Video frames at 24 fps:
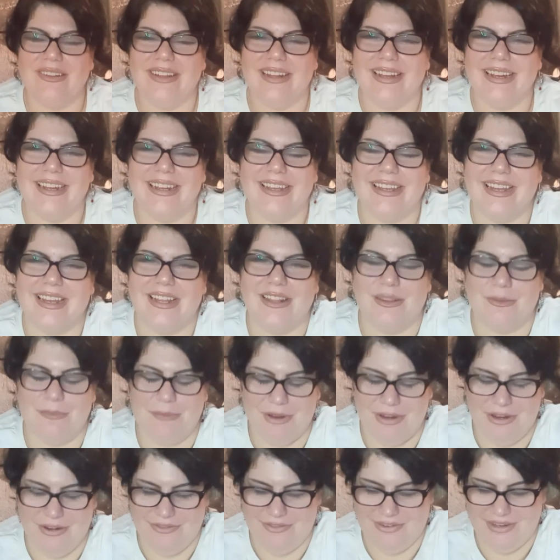like, in the
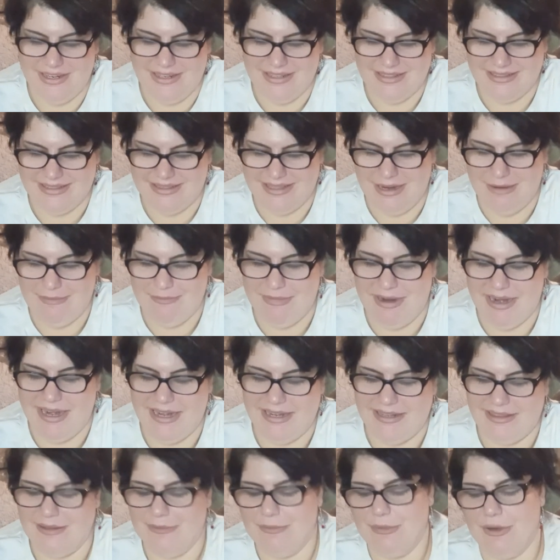movies, they
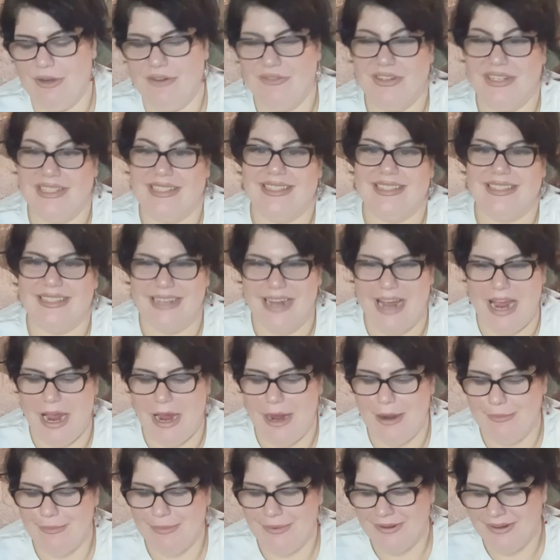made the movie
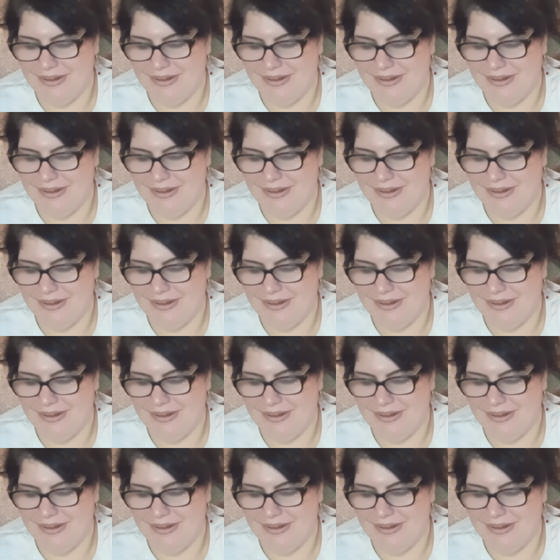Stab?